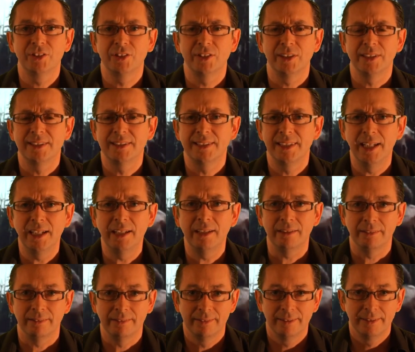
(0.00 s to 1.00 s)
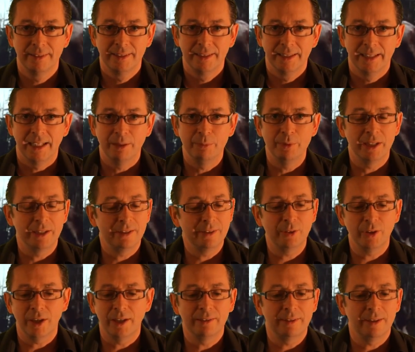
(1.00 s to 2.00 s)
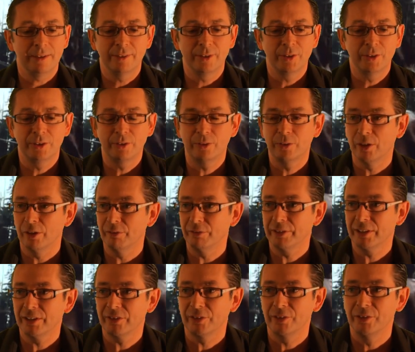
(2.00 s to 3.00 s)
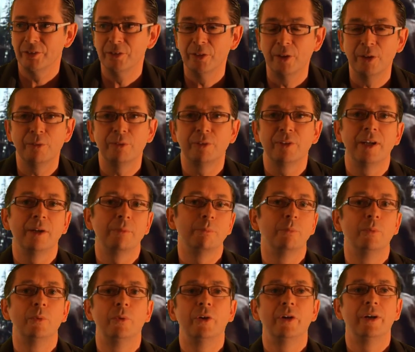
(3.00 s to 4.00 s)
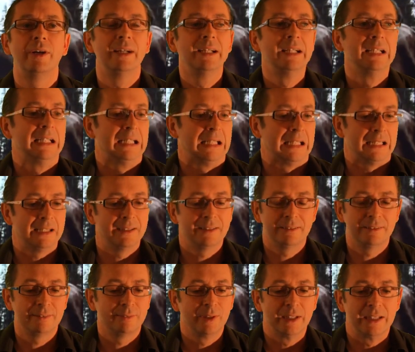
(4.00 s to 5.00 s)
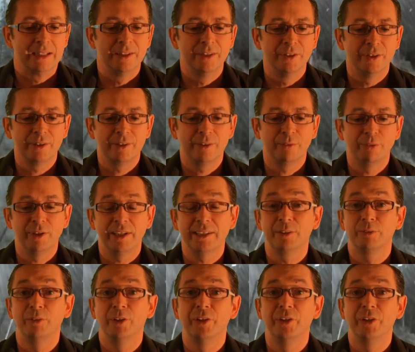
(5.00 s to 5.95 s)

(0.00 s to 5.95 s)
just insane. I mean, I could cover this an awful lot more. You know, the fact of